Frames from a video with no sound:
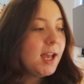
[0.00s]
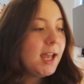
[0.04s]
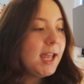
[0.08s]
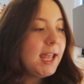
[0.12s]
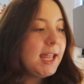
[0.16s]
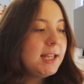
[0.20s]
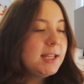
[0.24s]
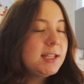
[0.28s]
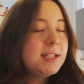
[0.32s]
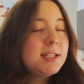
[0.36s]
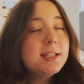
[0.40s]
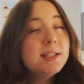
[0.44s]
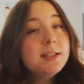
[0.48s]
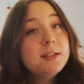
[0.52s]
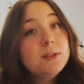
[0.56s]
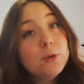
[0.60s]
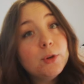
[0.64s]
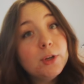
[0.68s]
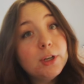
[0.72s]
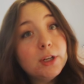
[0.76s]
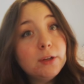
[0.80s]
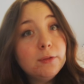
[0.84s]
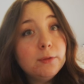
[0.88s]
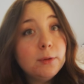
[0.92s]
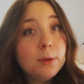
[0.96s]
It
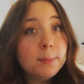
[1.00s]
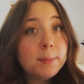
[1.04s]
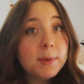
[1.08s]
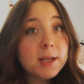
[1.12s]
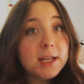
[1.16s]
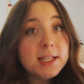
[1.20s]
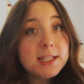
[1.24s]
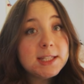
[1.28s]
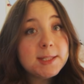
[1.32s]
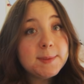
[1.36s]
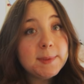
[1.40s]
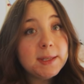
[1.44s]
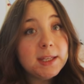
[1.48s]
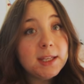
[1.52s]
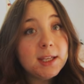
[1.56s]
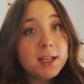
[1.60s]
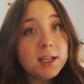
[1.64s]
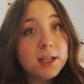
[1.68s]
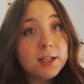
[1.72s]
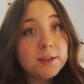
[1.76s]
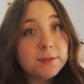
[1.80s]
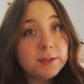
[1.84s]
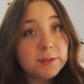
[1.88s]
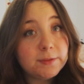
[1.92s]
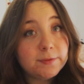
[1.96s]
sort of reminds me
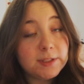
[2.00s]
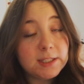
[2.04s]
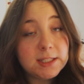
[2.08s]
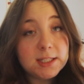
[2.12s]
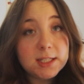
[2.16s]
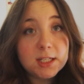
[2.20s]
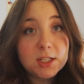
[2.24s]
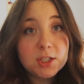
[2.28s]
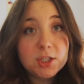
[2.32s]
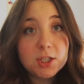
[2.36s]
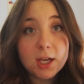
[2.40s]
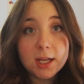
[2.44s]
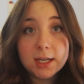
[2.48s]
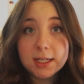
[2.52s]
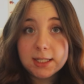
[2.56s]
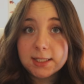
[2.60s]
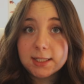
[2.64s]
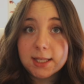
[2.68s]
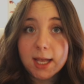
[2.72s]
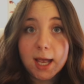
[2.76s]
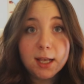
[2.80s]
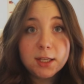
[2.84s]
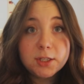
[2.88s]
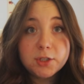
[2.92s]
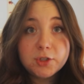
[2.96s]
of a vintage Gunny
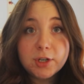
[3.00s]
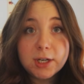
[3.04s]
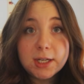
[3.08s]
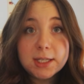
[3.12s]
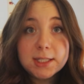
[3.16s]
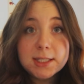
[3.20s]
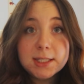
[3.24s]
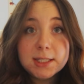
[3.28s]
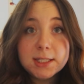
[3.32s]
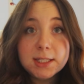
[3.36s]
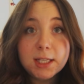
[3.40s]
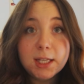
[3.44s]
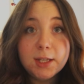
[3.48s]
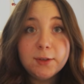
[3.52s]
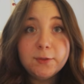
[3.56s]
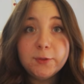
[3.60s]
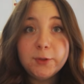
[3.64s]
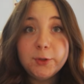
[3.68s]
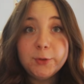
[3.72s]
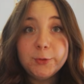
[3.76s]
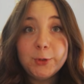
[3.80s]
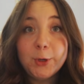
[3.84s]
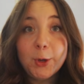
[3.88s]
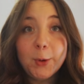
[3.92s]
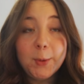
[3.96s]
Sacks dress,
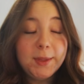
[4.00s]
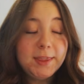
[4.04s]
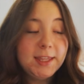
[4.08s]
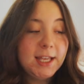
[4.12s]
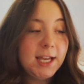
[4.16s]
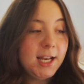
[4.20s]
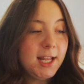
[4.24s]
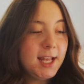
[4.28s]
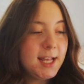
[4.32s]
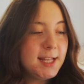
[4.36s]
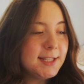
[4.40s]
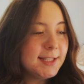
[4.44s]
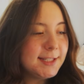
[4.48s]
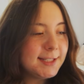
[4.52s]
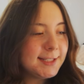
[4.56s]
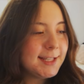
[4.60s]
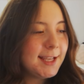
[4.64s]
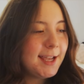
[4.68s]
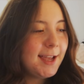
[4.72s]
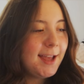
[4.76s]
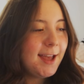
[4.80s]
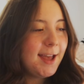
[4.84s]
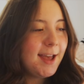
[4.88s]
if you know what that is.